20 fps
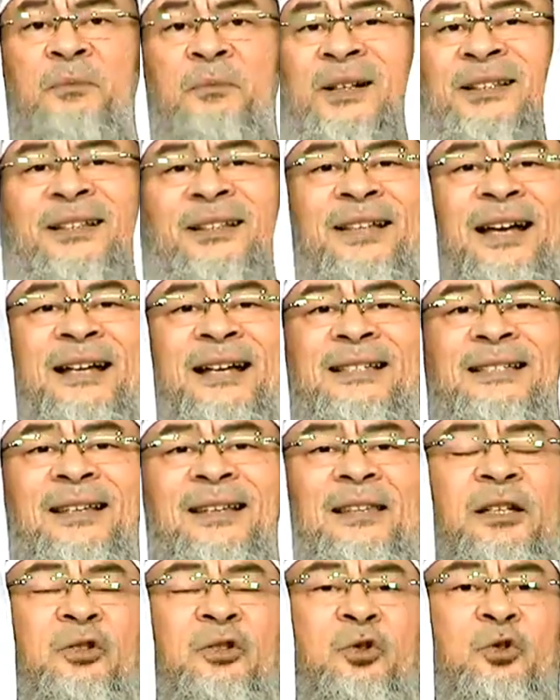but it has
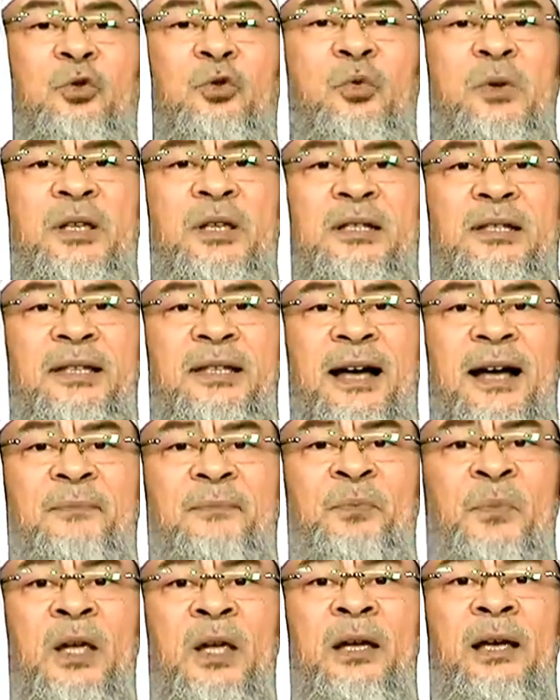nothing to do with
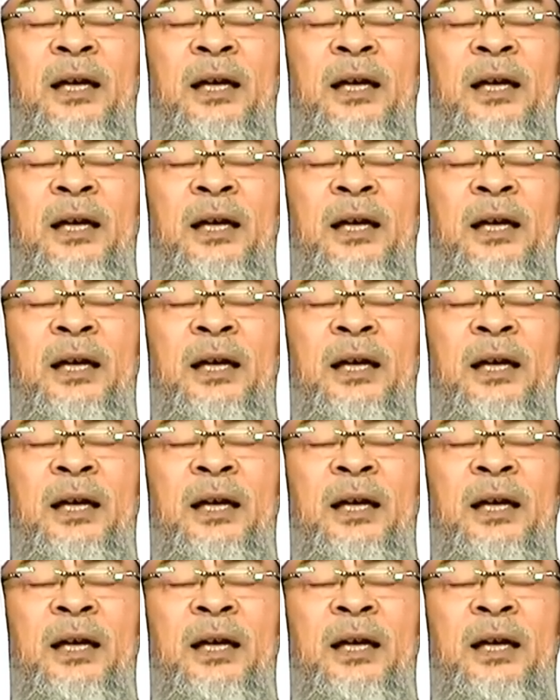Islam.